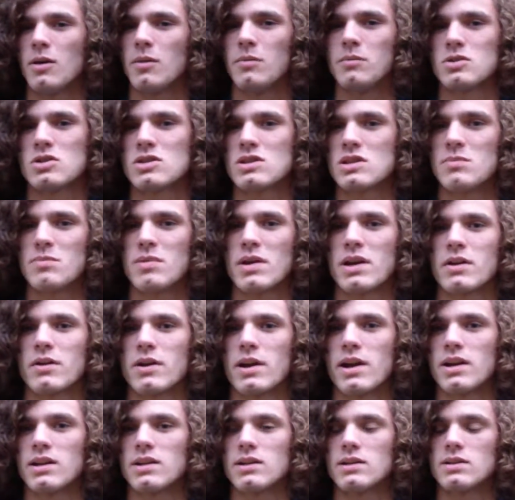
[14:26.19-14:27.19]
just get better
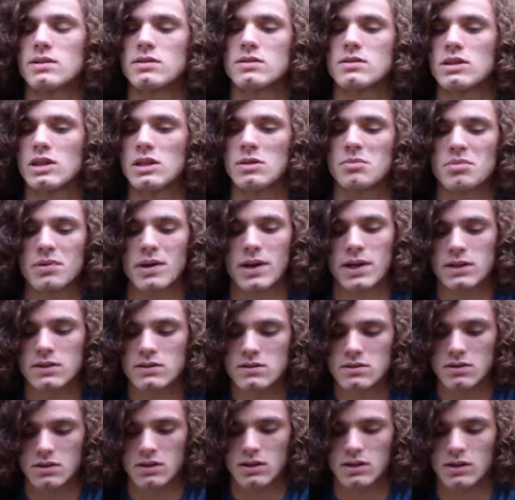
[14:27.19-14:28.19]
at it is to keep
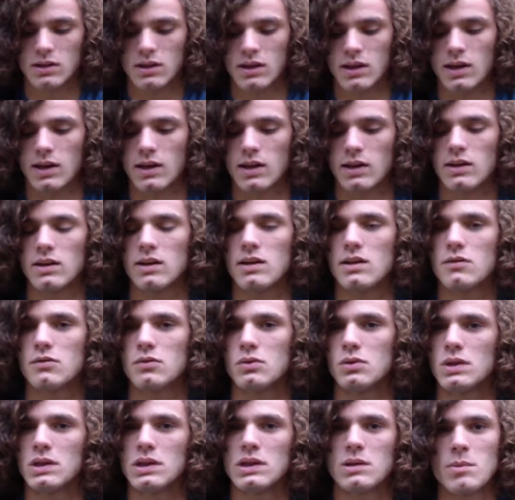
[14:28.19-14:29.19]
practicing, and if you
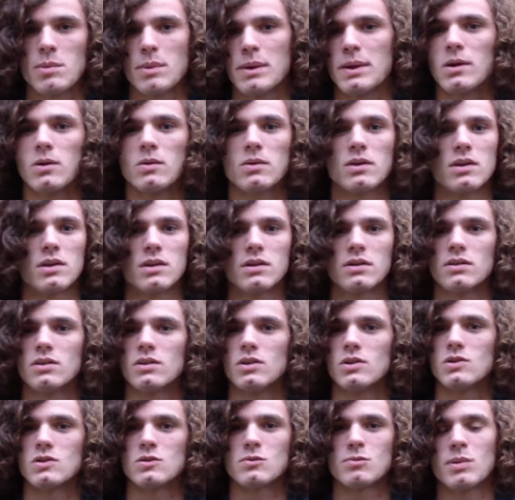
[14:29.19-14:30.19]
need to bail, then you
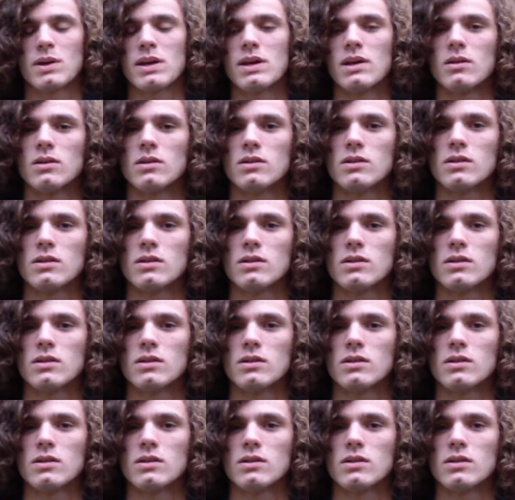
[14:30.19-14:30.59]
just bail,